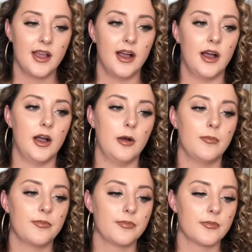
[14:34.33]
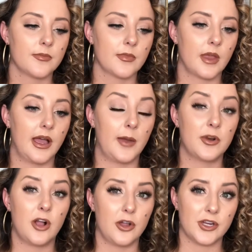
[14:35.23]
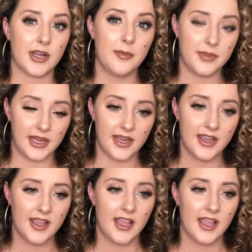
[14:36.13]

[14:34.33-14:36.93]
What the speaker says: I would call your company,